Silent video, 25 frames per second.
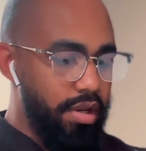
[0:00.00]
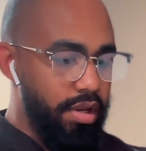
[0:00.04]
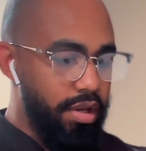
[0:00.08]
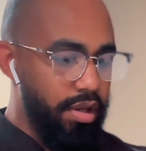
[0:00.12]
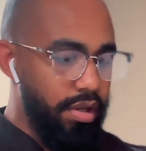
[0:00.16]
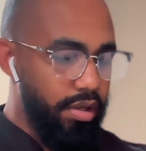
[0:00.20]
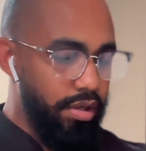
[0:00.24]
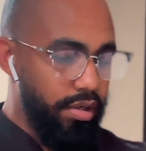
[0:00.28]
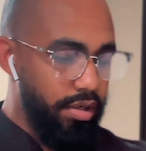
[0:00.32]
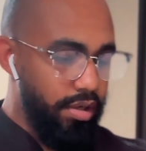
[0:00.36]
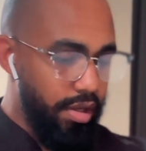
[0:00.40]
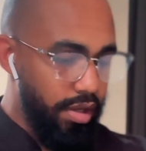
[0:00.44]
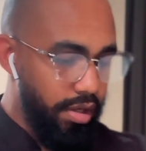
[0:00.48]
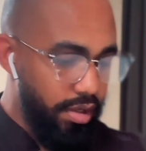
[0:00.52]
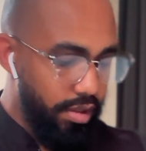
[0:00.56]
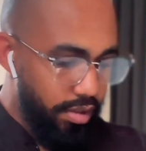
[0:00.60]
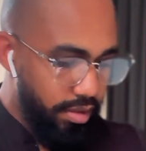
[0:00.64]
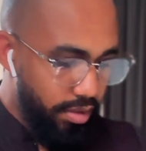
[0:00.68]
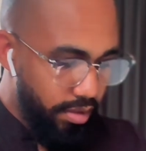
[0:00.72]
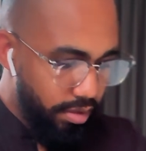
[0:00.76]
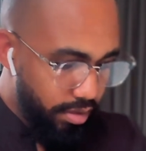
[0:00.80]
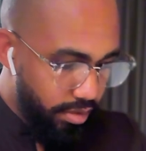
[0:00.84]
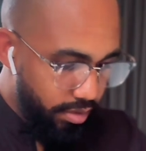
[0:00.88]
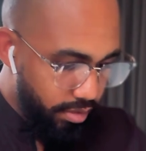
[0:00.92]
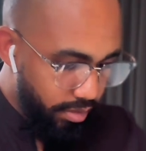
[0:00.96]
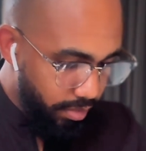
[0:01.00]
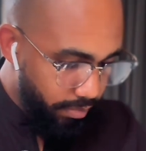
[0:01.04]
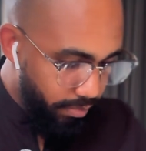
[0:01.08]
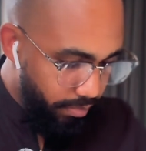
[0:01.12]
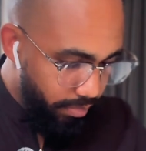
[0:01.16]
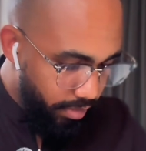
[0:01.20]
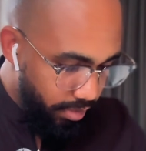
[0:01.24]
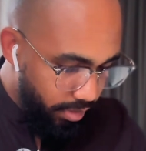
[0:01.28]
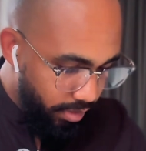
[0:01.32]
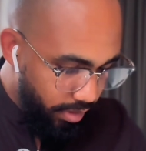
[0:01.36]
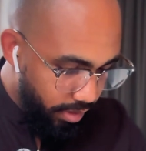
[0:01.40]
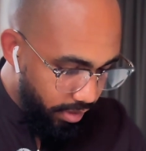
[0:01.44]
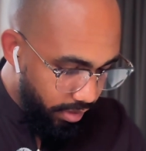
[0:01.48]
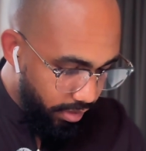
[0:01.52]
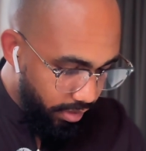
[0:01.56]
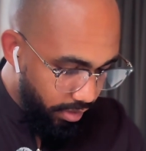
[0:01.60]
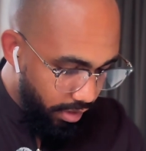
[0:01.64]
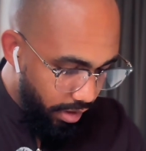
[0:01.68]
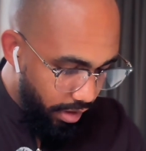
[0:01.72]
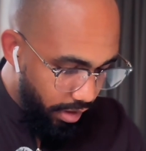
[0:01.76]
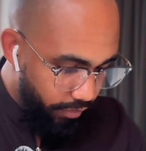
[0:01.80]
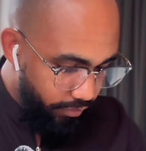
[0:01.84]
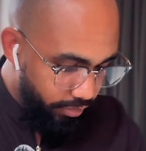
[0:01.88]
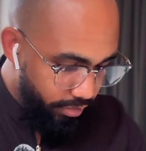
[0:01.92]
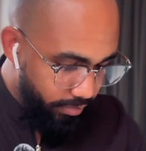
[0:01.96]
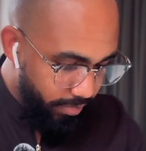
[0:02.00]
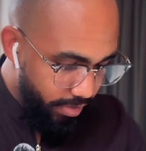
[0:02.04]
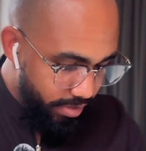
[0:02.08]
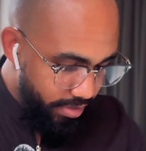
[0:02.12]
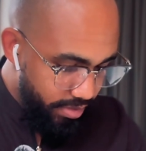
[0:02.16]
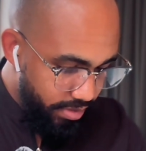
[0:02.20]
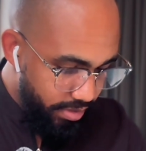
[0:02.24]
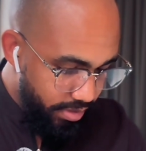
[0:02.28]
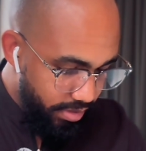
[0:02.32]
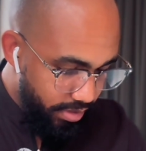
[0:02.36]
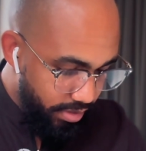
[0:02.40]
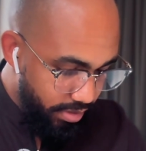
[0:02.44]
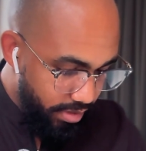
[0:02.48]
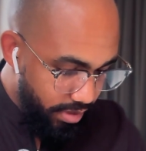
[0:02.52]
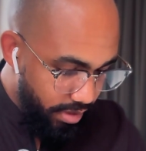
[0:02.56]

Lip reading: and edited it. But like every time I see it